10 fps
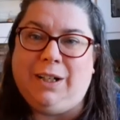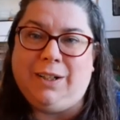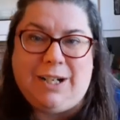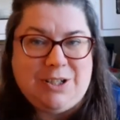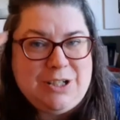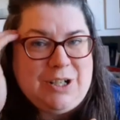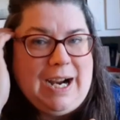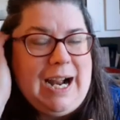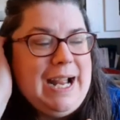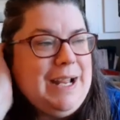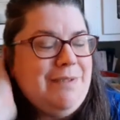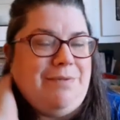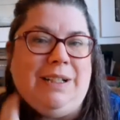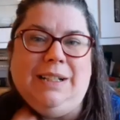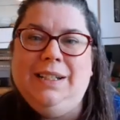little country
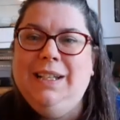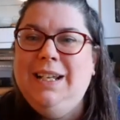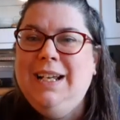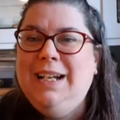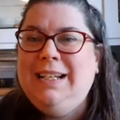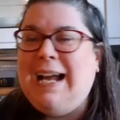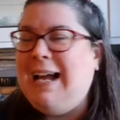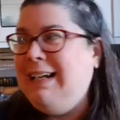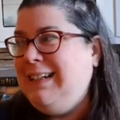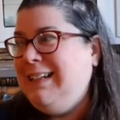drive and yeah.